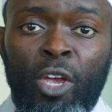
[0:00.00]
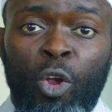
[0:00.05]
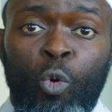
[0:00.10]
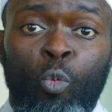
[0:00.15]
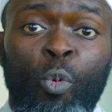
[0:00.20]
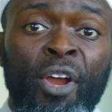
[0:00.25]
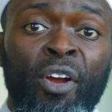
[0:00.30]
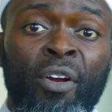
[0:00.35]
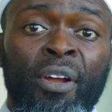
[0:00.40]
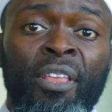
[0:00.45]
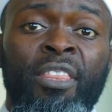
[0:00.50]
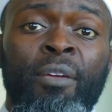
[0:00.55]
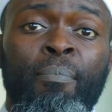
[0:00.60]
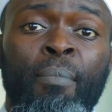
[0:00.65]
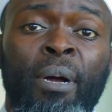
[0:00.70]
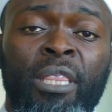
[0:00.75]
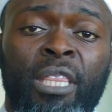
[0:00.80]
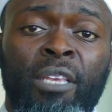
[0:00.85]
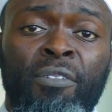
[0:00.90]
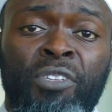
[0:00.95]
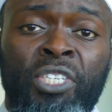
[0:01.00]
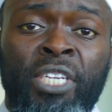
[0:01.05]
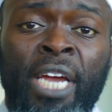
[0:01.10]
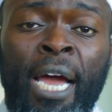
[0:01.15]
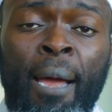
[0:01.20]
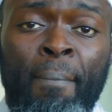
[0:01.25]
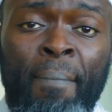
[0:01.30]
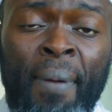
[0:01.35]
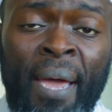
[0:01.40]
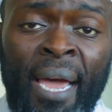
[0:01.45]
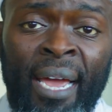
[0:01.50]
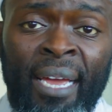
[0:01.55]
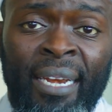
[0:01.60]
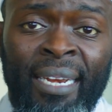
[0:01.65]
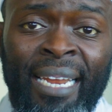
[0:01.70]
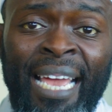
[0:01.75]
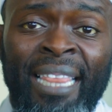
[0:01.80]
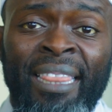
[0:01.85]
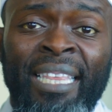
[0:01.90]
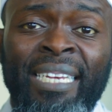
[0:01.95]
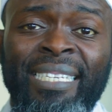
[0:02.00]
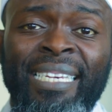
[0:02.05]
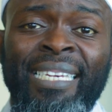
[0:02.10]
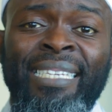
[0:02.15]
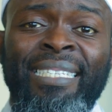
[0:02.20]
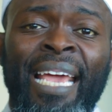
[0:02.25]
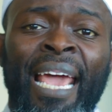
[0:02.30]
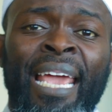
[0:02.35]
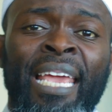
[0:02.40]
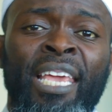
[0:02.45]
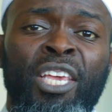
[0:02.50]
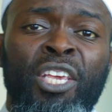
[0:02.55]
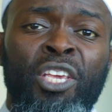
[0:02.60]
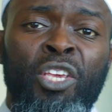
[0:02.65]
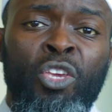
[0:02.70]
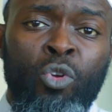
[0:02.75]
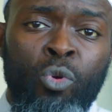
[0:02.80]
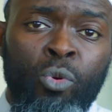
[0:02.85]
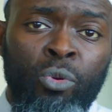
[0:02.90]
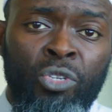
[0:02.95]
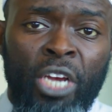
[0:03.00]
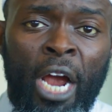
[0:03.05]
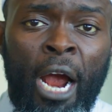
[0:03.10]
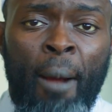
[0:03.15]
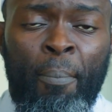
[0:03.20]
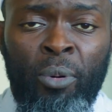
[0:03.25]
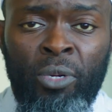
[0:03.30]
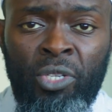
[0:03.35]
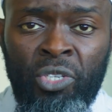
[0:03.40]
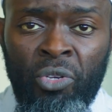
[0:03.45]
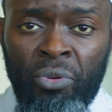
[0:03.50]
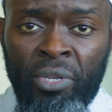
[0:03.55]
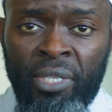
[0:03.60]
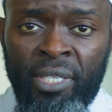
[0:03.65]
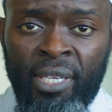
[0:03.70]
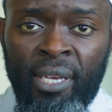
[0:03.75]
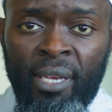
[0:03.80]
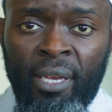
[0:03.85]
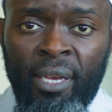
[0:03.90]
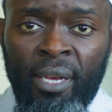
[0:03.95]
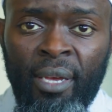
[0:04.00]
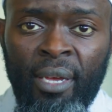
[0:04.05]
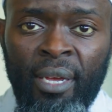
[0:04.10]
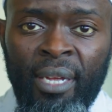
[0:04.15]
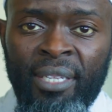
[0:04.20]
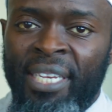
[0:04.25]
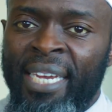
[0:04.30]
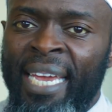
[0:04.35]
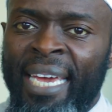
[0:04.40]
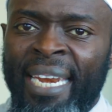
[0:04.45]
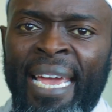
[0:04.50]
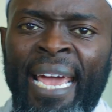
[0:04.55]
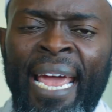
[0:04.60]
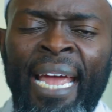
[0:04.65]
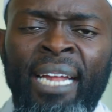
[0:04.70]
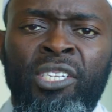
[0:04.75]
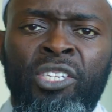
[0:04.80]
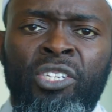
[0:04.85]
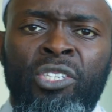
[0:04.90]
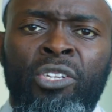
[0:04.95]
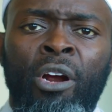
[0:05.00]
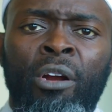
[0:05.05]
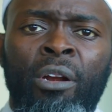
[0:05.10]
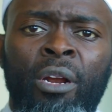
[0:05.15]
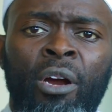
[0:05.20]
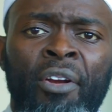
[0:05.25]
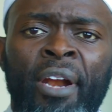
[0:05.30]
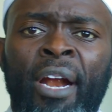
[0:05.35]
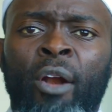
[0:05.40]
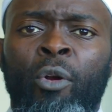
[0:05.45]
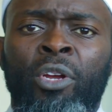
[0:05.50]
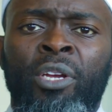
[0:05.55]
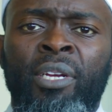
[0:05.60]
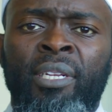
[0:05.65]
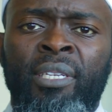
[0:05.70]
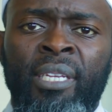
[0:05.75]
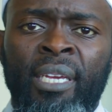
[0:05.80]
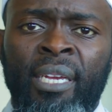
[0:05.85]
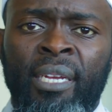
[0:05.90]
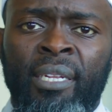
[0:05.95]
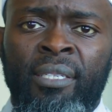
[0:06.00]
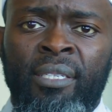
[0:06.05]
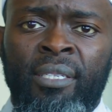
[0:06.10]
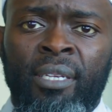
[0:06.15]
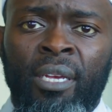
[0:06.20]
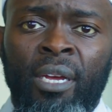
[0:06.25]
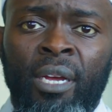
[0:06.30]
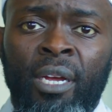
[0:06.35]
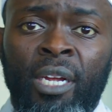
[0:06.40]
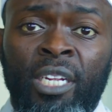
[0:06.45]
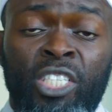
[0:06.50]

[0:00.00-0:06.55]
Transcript: We are in the month of Sha'ban, and this is a huge opportunity to get a head start on our good deeds,